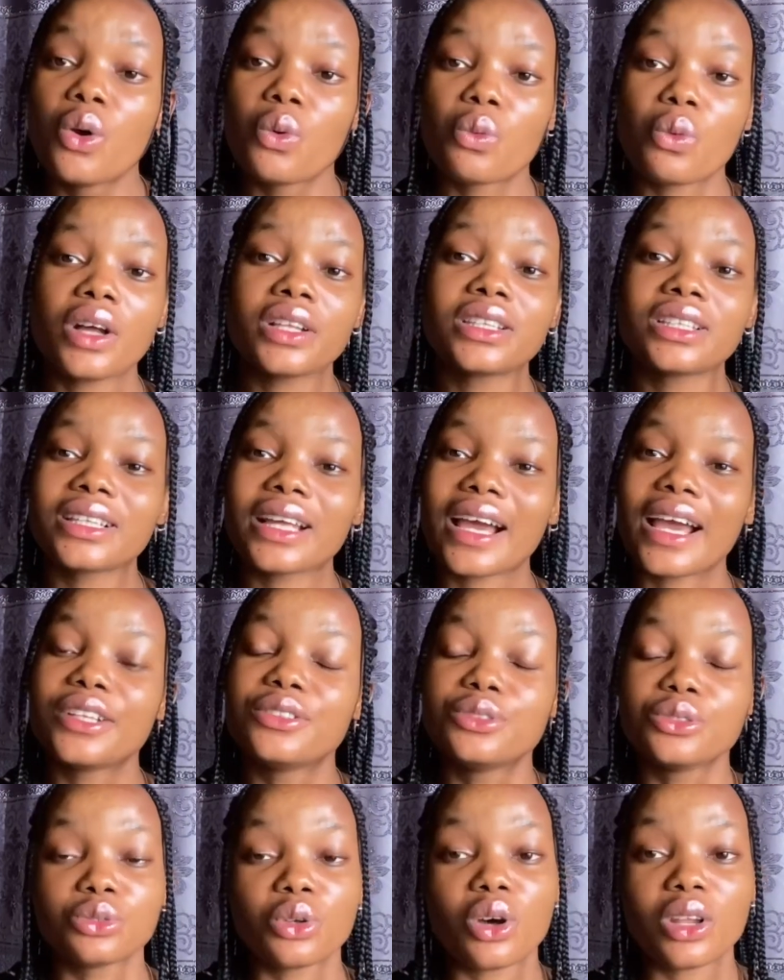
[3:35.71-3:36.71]
One thing that I
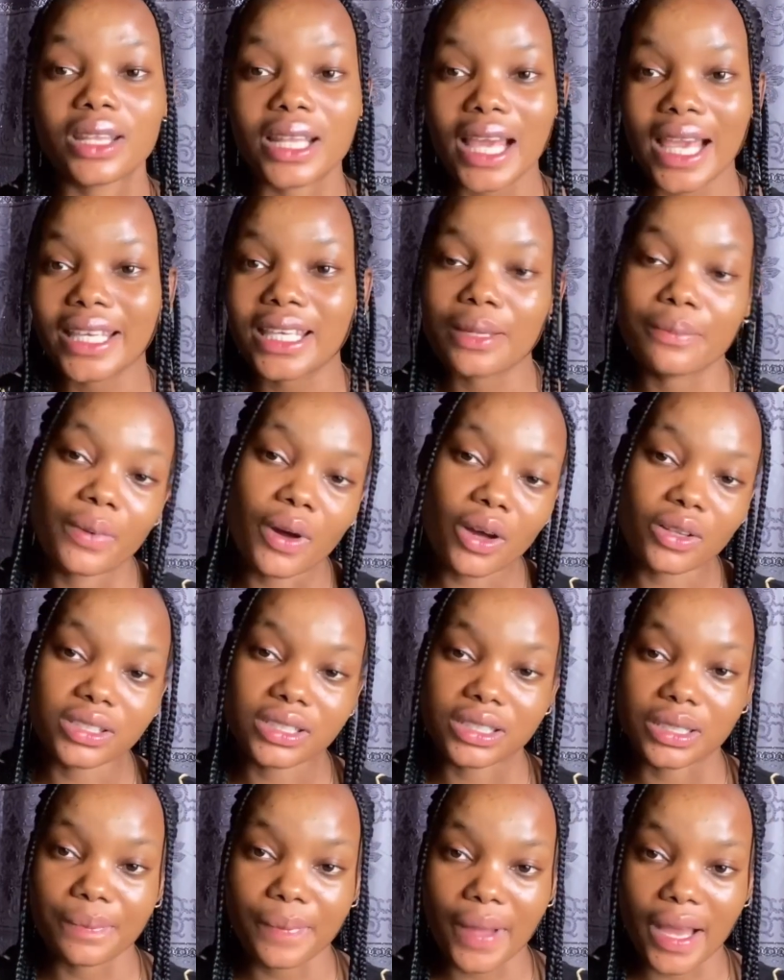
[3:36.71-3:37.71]
do not like
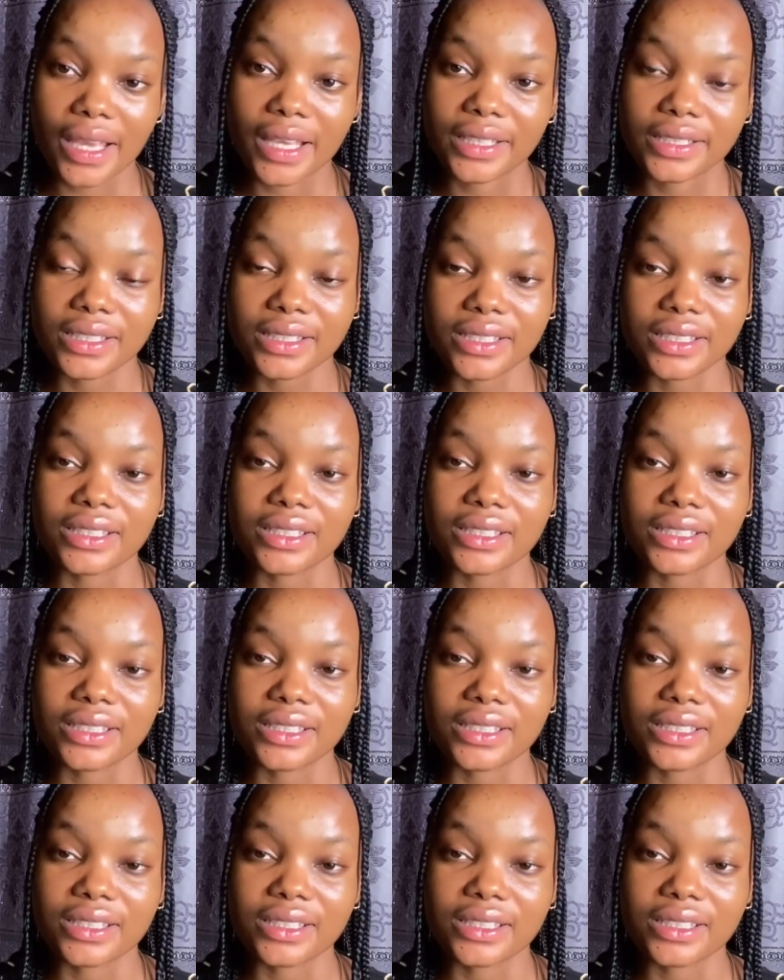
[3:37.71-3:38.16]
about the packaging